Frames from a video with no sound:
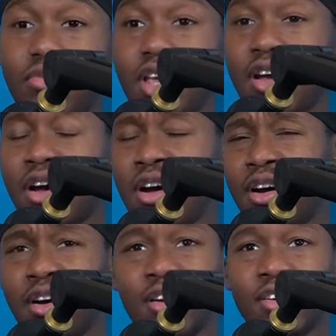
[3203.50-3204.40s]

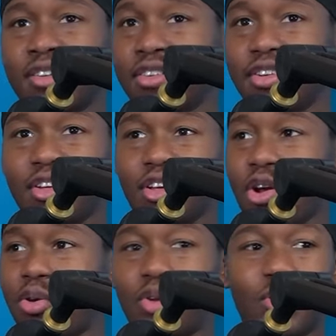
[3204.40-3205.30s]
uh you
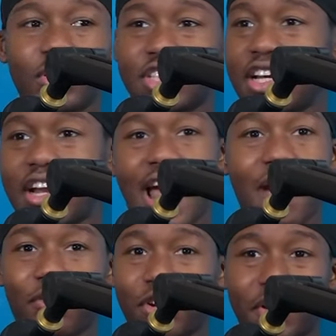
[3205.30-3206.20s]
know, doing shit in
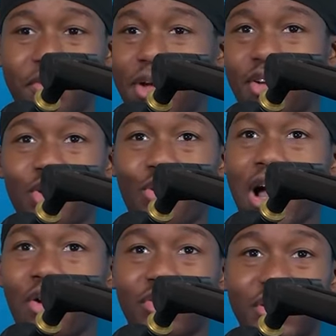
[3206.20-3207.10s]
Africa, building
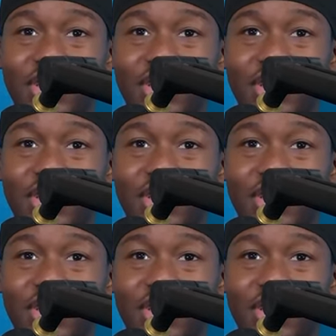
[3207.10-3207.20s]
wells and